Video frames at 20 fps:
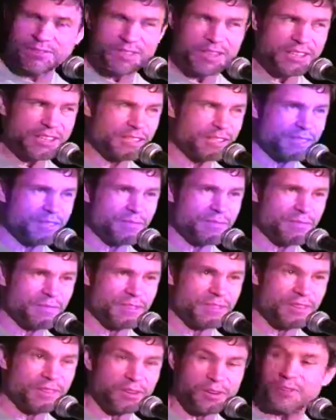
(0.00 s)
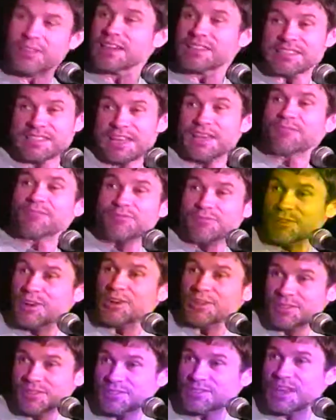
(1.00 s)
that's that
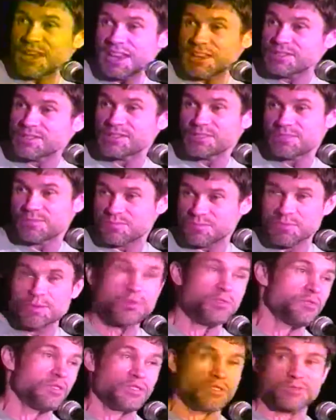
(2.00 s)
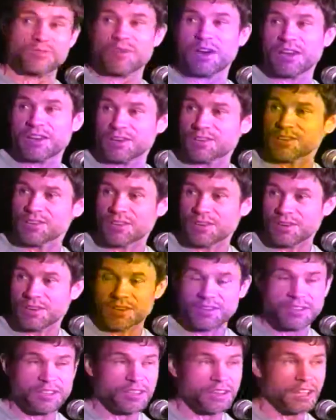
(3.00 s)
funk dance root is right in there,
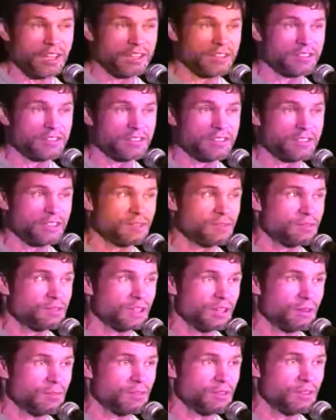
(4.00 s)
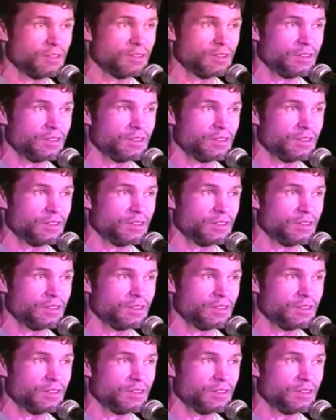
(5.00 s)
and yet at the same time